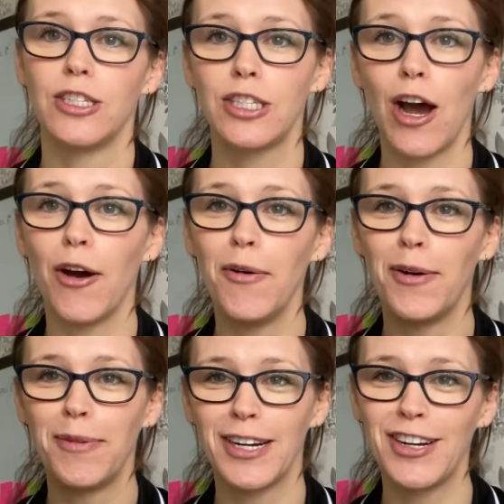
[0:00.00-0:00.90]
So
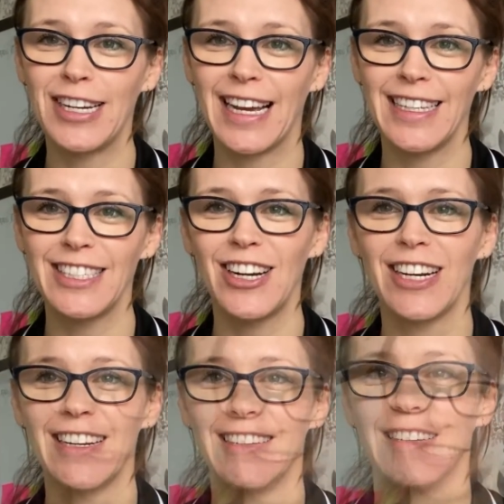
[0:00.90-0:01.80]
we're going to get
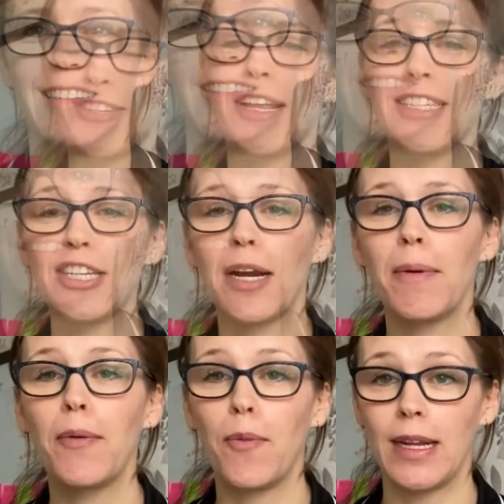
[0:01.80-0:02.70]
started. So let's talk
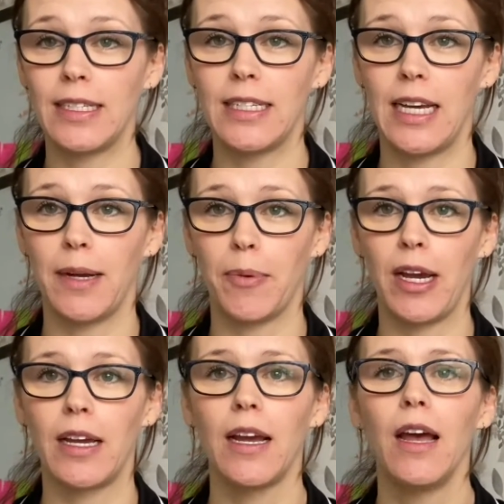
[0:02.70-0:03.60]
about when to take a break.